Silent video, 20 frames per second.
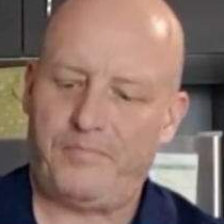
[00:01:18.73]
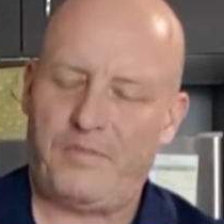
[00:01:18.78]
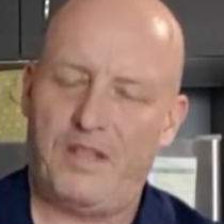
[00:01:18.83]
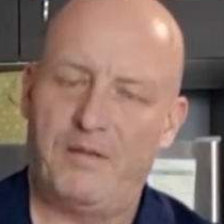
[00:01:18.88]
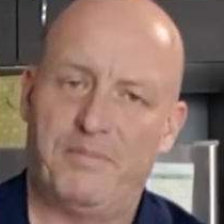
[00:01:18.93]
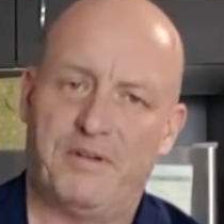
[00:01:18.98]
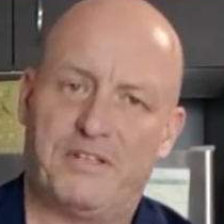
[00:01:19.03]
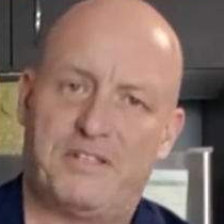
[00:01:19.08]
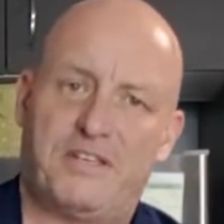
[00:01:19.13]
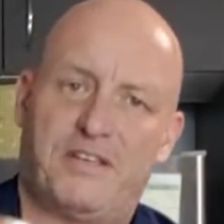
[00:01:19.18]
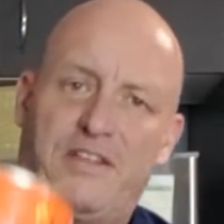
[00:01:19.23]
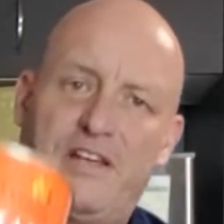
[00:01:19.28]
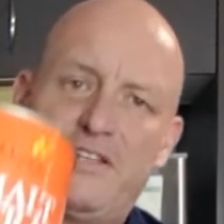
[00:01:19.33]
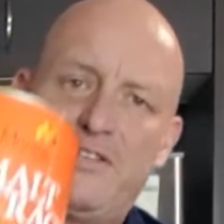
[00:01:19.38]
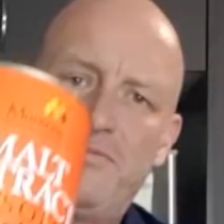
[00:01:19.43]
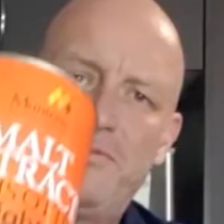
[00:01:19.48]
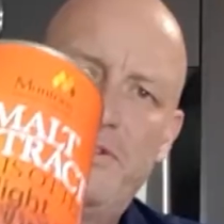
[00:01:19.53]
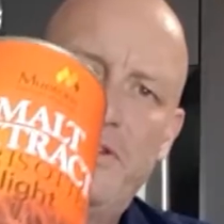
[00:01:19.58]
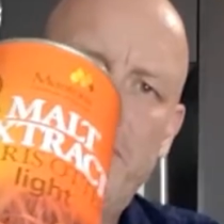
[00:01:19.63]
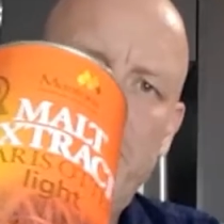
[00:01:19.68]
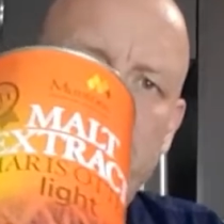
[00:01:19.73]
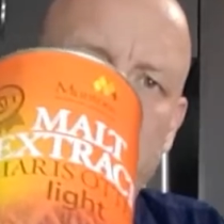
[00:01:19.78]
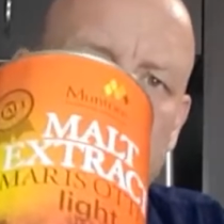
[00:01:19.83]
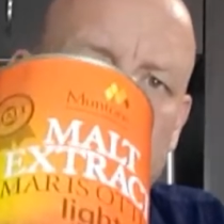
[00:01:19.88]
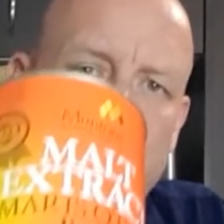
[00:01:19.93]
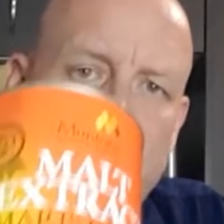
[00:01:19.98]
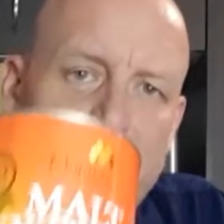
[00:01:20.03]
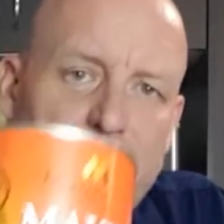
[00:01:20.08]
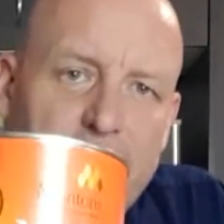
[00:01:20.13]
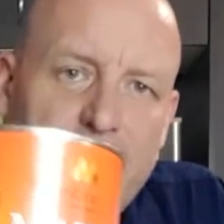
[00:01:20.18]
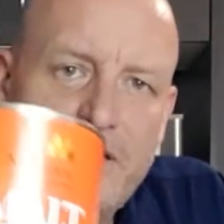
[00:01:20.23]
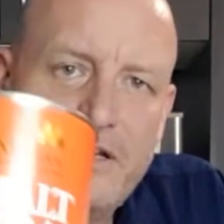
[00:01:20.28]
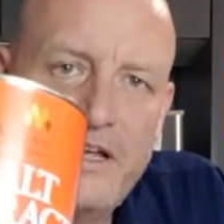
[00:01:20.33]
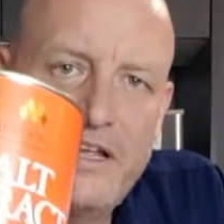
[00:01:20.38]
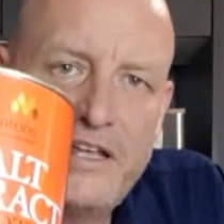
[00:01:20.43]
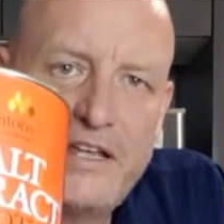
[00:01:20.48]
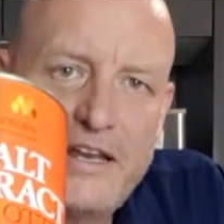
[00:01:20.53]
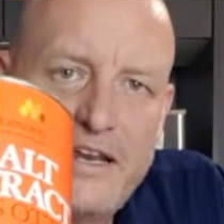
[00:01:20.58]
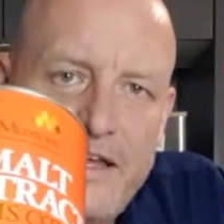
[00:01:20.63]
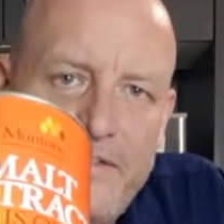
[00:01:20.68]
But, so that's really good. Now
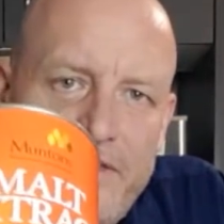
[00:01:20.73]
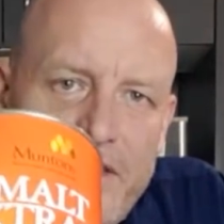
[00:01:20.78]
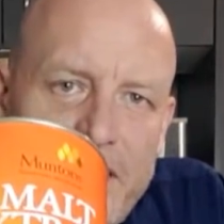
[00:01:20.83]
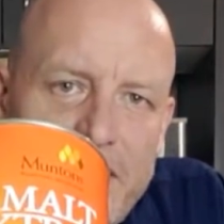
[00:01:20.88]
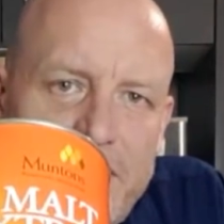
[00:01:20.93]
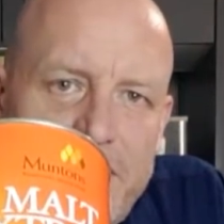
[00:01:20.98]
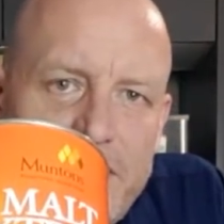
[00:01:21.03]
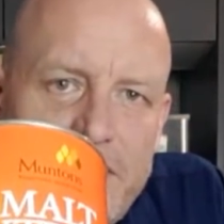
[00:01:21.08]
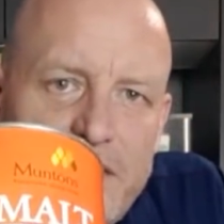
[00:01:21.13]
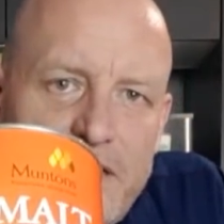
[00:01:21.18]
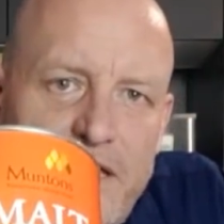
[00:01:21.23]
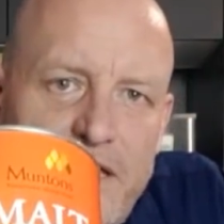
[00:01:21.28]
you can add that to your